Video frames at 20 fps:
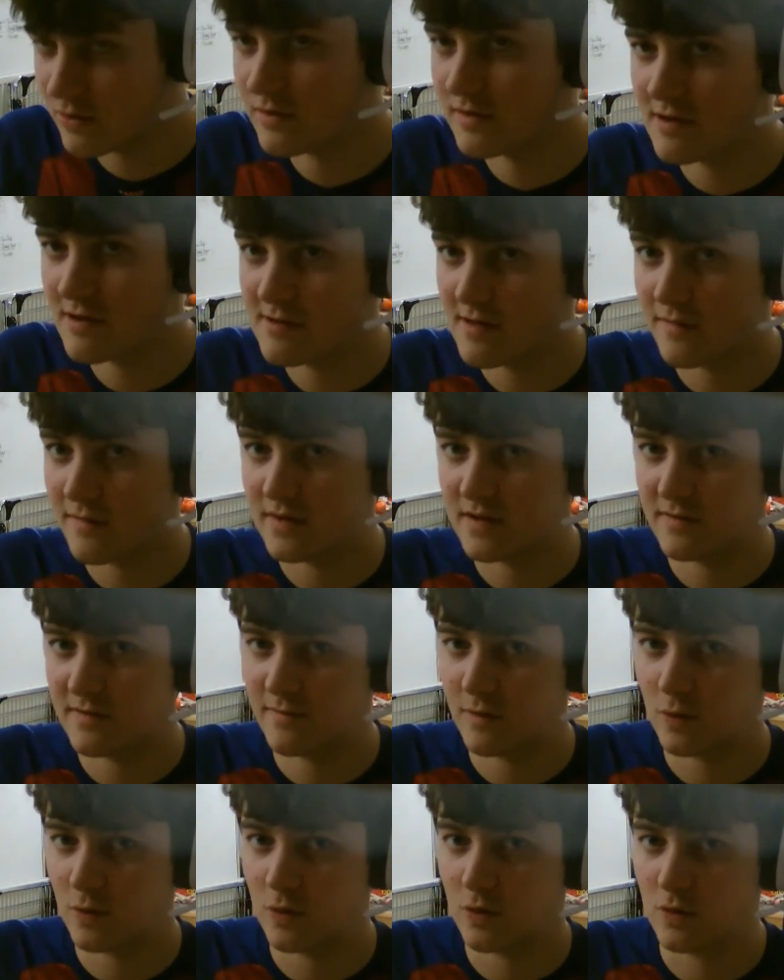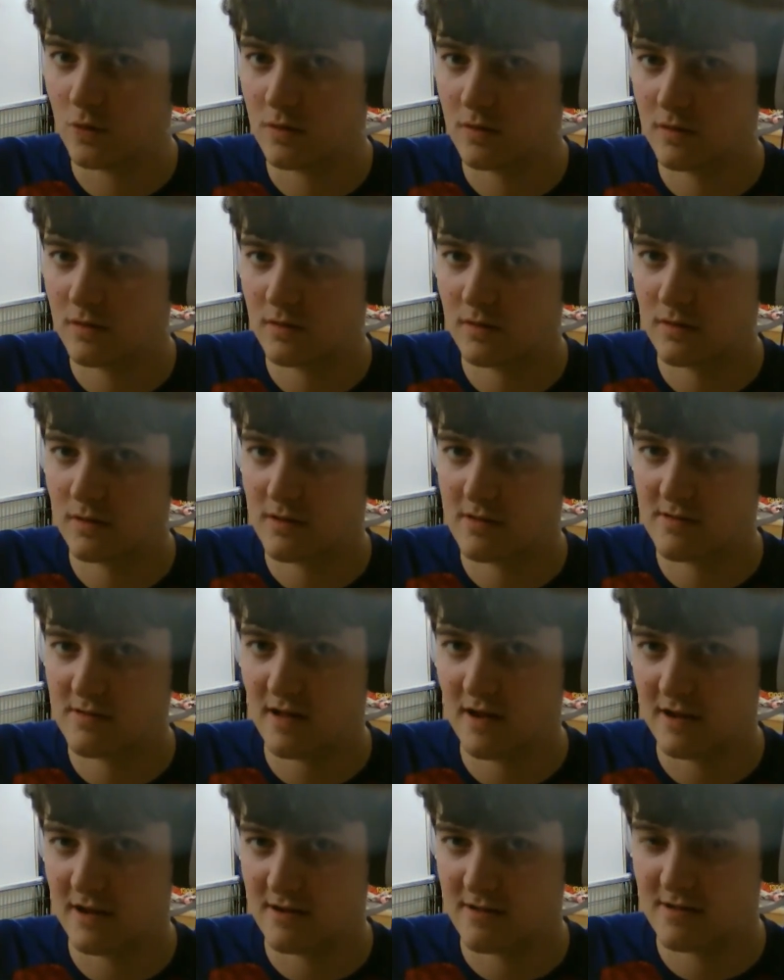the 74
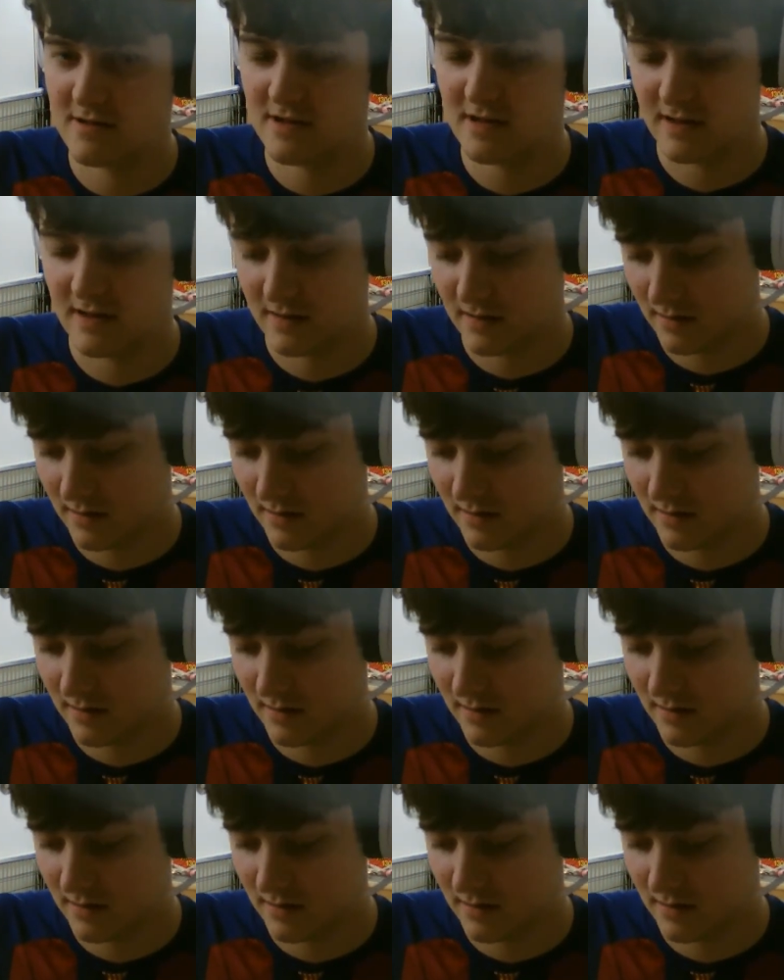slides here,